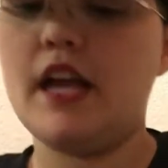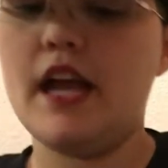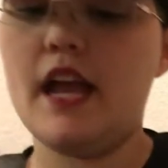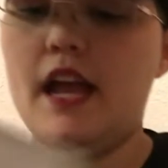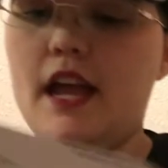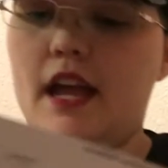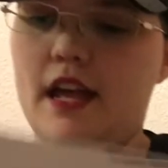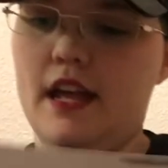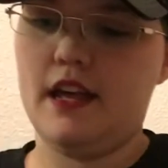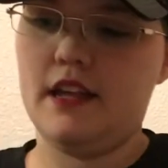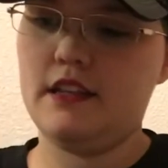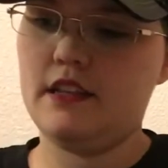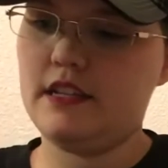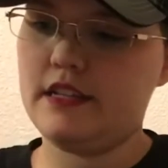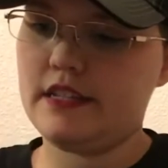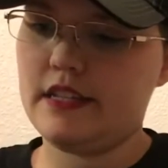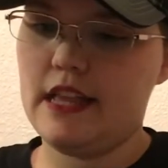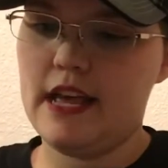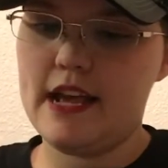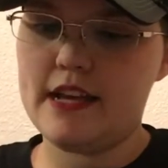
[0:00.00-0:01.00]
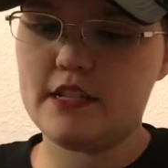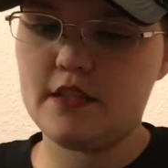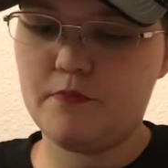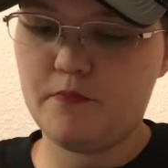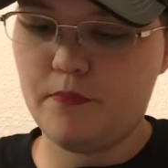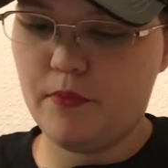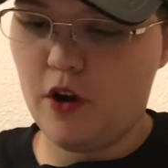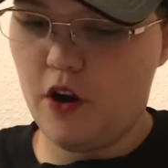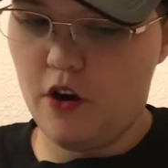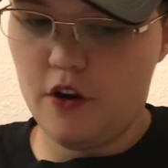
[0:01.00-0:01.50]
And this last
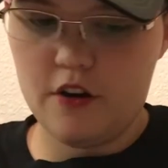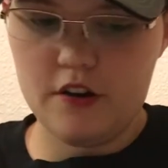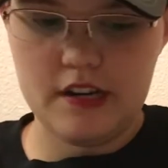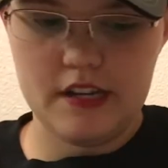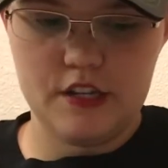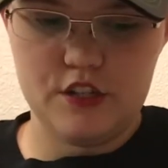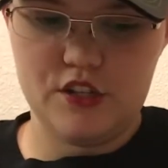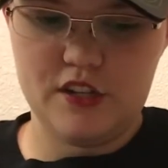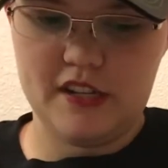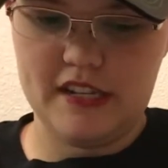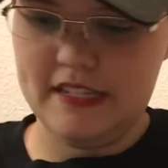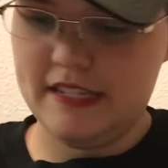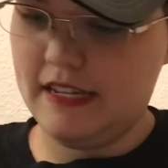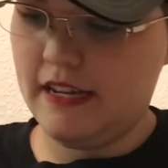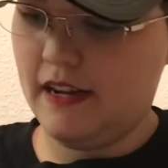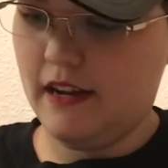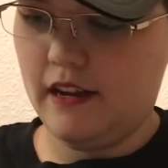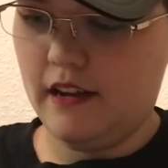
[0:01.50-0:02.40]
card is just